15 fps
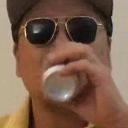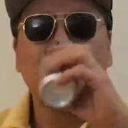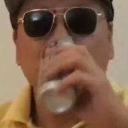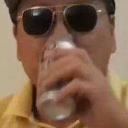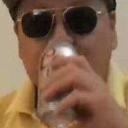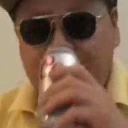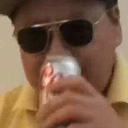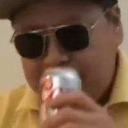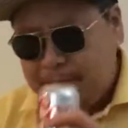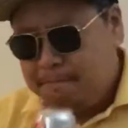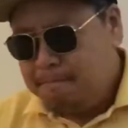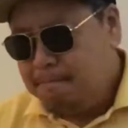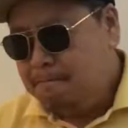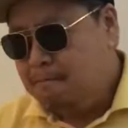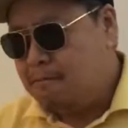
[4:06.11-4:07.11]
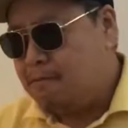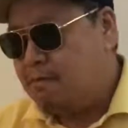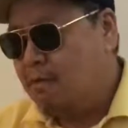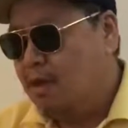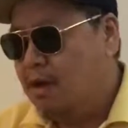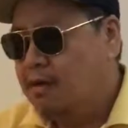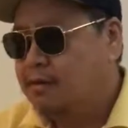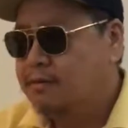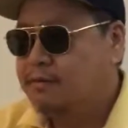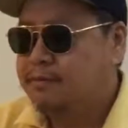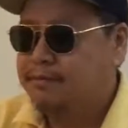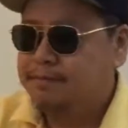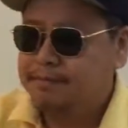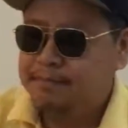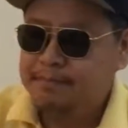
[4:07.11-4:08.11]
I think it was the defense who
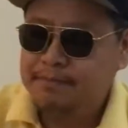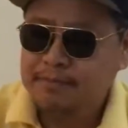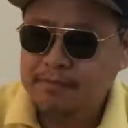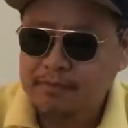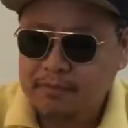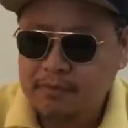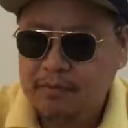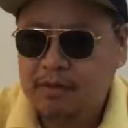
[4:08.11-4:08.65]
saved his ass.